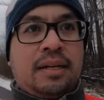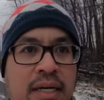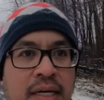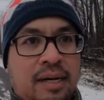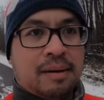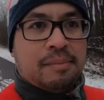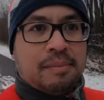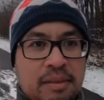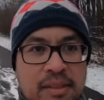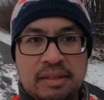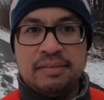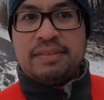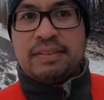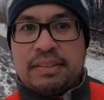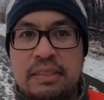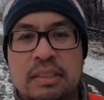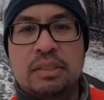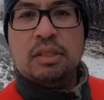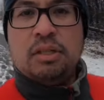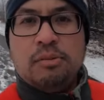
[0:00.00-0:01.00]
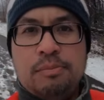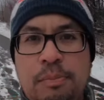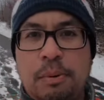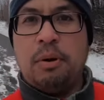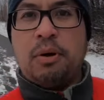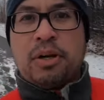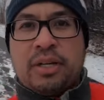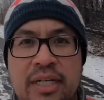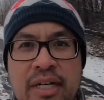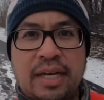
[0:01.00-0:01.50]
I believe it's two
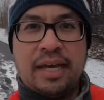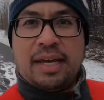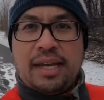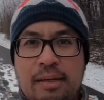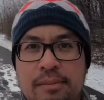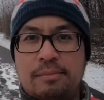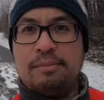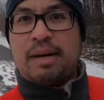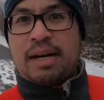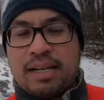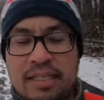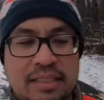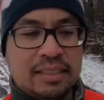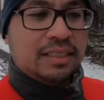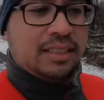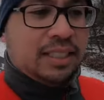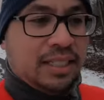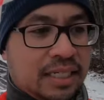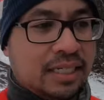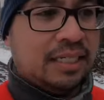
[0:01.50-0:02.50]
point eight miles.